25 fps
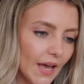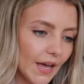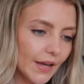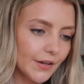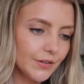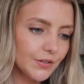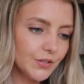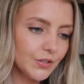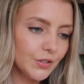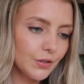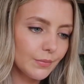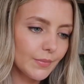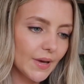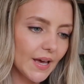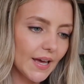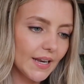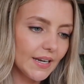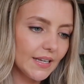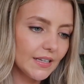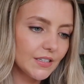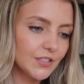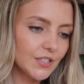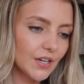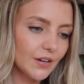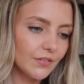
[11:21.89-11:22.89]
How do you
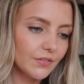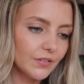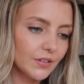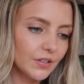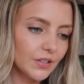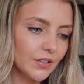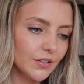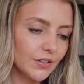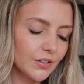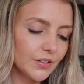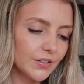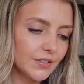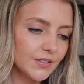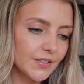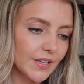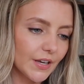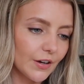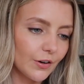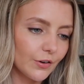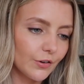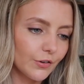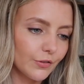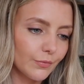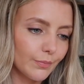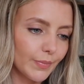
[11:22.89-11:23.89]
manage everything
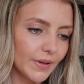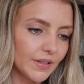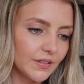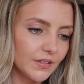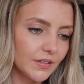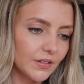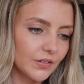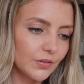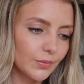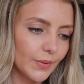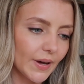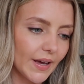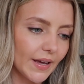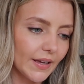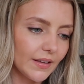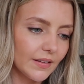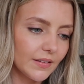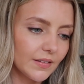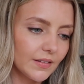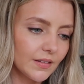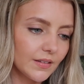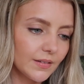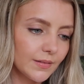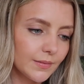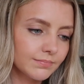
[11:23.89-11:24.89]
yourself
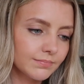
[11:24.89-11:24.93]
business-wise?